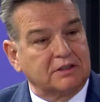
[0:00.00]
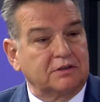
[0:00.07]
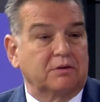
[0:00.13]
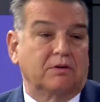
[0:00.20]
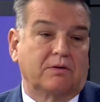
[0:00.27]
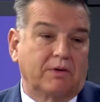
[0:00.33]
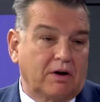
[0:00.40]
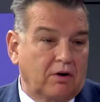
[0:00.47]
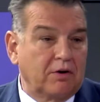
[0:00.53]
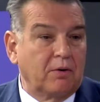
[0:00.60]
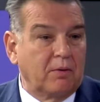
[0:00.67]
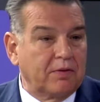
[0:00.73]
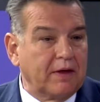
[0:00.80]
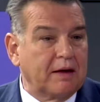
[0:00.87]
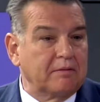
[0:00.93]
and we all know
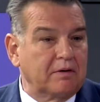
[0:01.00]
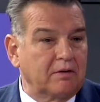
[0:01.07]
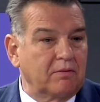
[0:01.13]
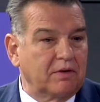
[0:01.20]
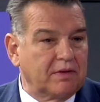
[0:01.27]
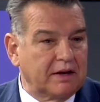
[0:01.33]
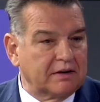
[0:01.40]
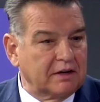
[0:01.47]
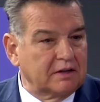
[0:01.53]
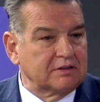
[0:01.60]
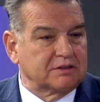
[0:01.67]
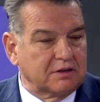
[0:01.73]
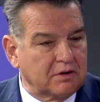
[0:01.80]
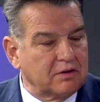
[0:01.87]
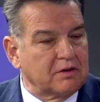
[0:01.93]
what that
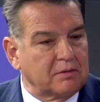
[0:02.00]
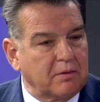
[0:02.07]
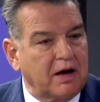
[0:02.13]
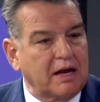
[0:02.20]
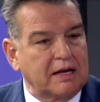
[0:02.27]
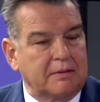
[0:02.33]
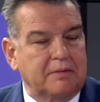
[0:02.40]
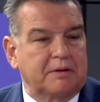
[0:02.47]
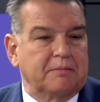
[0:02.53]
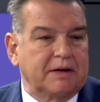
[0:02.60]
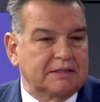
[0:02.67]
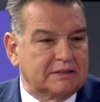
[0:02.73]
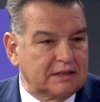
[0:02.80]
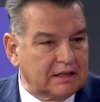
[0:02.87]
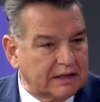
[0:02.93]
does, to the body. I mean,
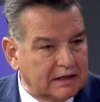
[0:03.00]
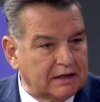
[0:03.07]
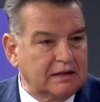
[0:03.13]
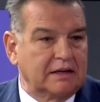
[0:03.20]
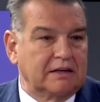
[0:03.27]
basically,